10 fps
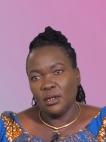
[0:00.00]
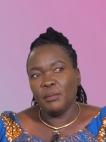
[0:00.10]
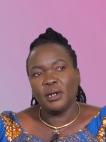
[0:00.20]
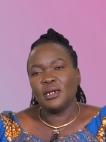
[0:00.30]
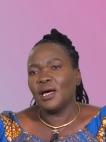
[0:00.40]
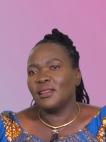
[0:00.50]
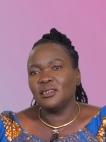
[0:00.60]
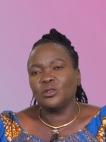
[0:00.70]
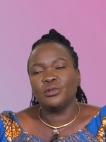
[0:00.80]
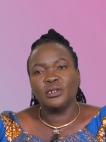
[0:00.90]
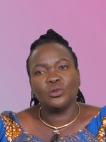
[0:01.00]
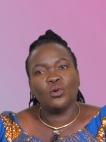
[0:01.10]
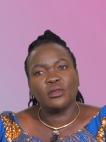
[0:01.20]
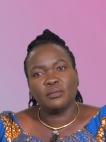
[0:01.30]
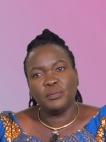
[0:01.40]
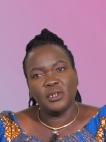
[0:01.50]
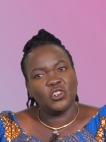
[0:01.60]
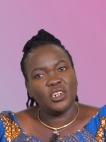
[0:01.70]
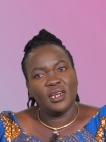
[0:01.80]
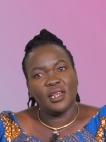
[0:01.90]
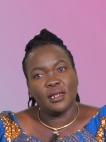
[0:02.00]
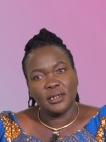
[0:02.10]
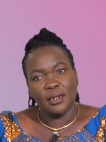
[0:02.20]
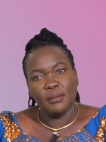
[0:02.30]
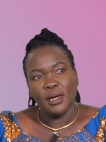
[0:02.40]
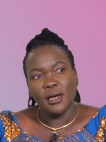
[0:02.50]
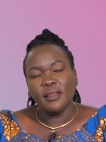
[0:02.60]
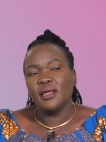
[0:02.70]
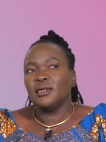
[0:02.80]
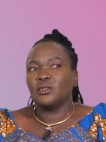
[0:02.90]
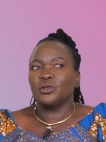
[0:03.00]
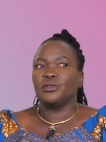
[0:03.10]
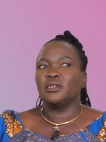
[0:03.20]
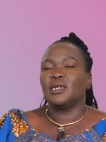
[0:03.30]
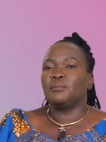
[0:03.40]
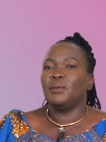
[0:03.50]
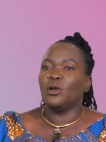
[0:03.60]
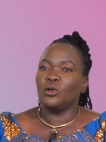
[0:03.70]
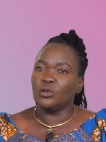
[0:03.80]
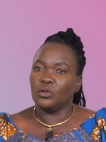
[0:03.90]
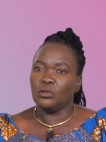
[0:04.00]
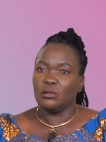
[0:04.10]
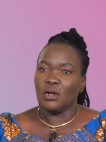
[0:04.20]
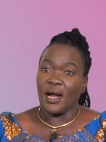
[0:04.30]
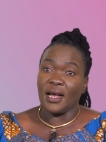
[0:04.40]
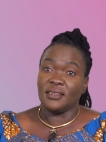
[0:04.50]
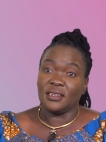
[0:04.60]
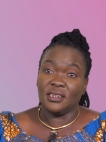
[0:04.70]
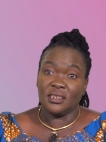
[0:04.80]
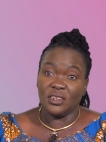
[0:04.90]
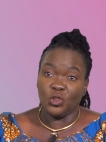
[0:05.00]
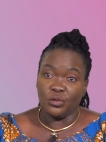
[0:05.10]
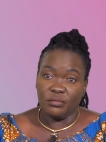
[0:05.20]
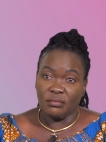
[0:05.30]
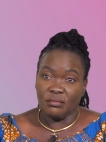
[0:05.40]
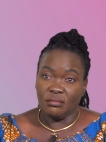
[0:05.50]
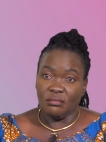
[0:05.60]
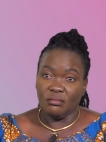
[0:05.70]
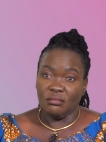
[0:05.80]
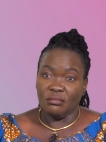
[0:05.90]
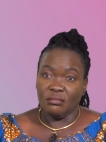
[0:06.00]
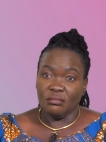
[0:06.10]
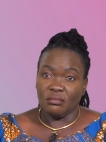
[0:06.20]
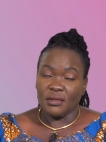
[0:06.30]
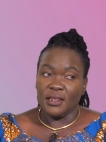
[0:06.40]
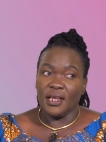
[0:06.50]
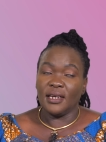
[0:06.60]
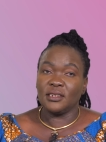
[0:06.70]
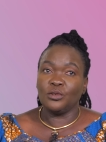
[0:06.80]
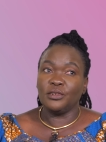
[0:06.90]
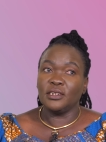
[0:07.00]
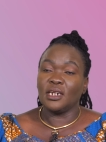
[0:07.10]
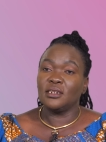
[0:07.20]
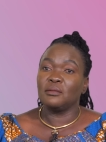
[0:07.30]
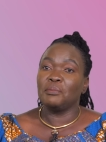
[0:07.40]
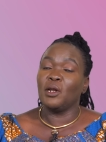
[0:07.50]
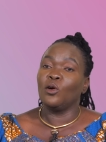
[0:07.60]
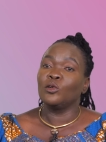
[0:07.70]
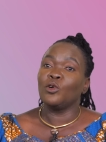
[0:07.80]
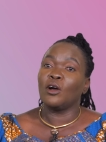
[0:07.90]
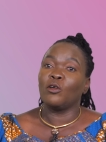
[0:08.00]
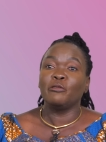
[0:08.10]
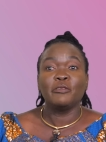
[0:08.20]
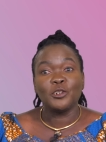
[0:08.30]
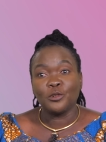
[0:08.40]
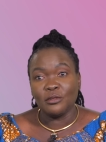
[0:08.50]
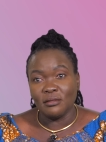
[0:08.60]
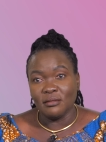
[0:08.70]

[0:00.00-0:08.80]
But are these stories worth being shared at the time? There are stories that belong to a counseling session. There are stories that belong to a confession.